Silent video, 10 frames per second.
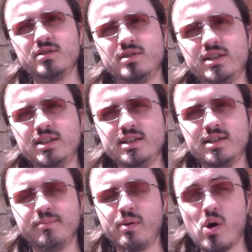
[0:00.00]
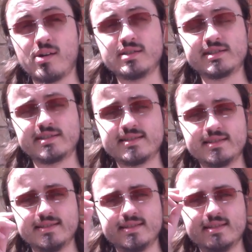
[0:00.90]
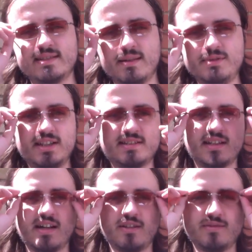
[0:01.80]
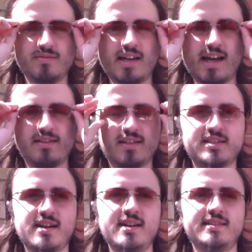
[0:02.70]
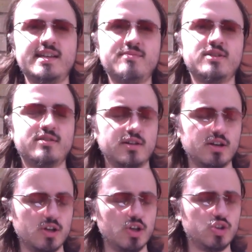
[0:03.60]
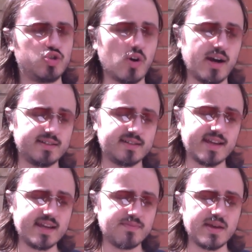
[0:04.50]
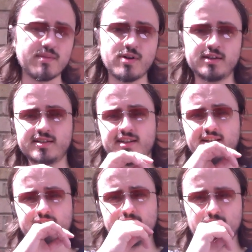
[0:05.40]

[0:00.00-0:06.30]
the box some years ago, and the Desire Demon tried to take me, but